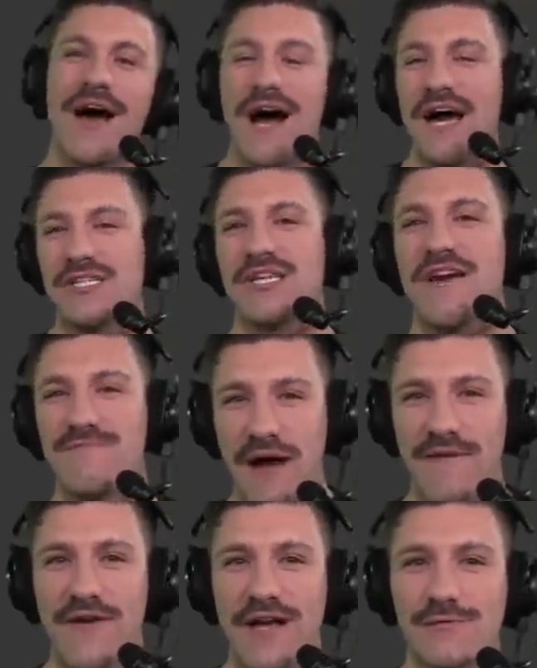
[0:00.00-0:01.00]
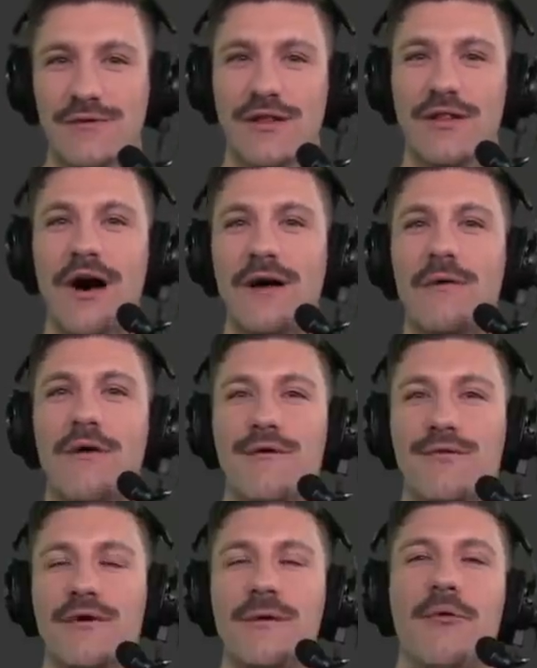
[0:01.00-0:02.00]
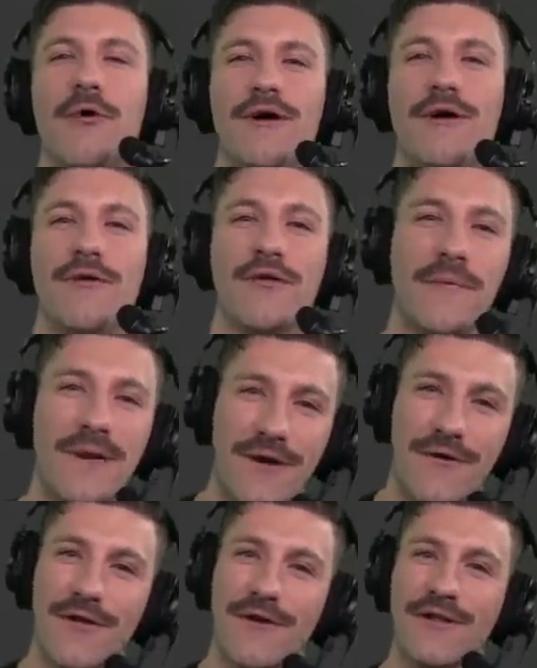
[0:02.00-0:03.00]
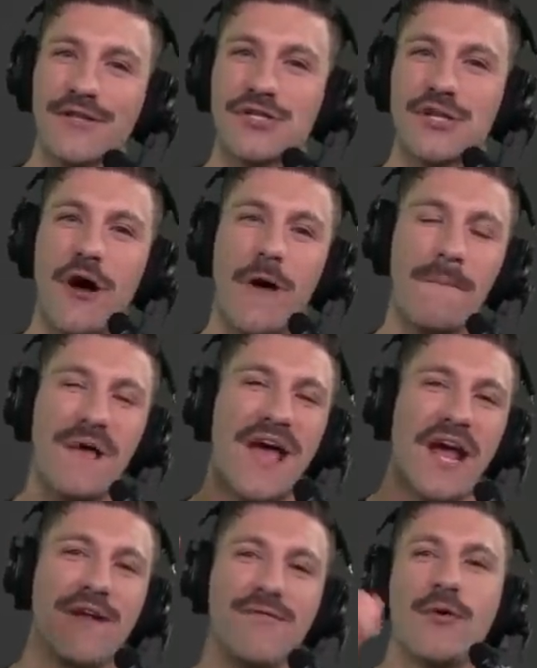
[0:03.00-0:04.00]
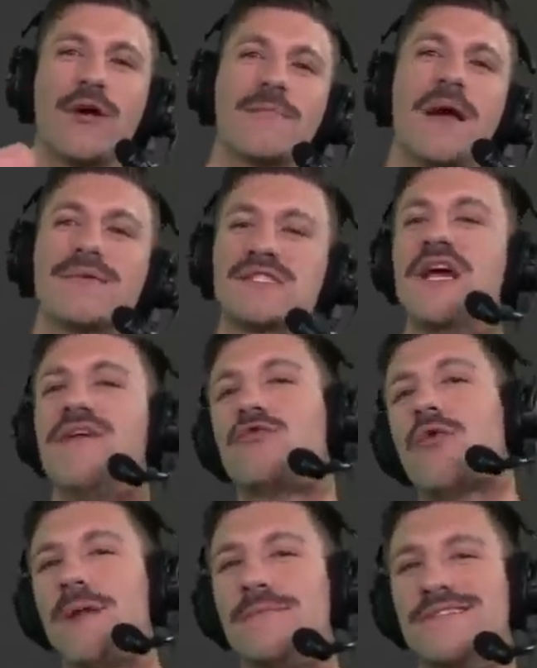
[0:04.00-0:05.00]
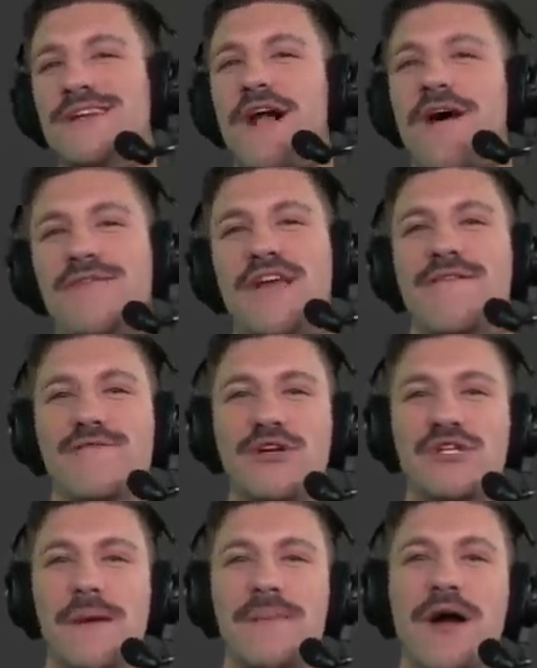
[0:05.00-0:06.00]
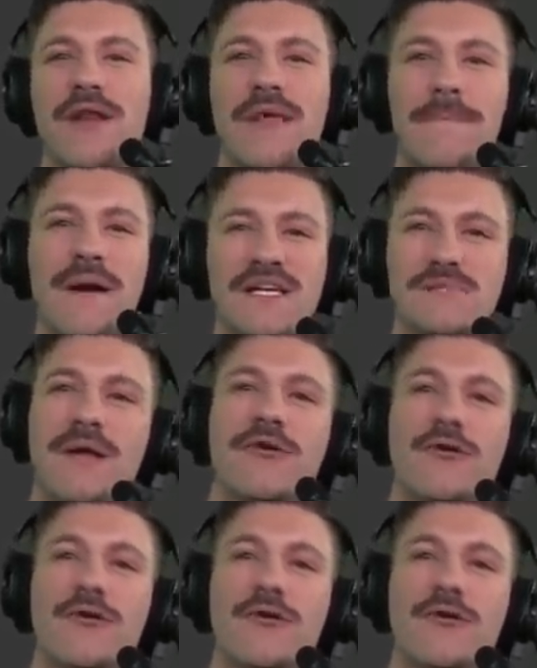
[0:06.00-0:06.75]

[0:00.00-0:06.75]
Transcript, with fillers: I shaved my face with a lawnmower 3.0 a little bit earlier on the show. And if you want to be able to save 20% off and get free shipping on the best male